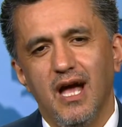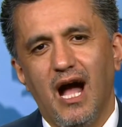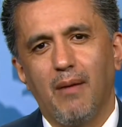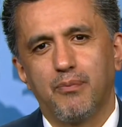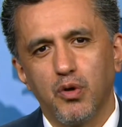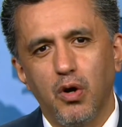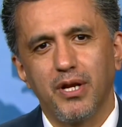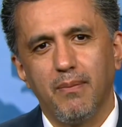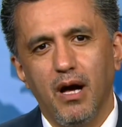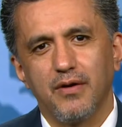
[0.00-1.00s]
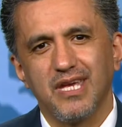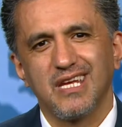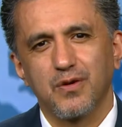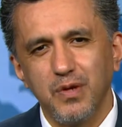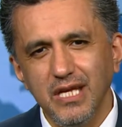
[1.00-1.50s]
have brought about
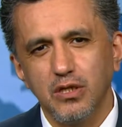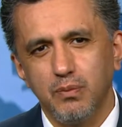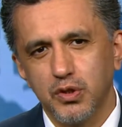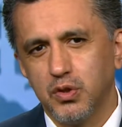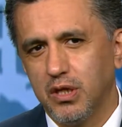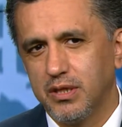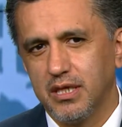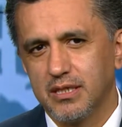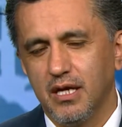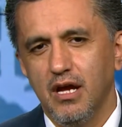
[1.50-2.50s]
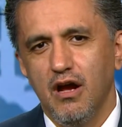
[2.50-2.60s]
increased opportunities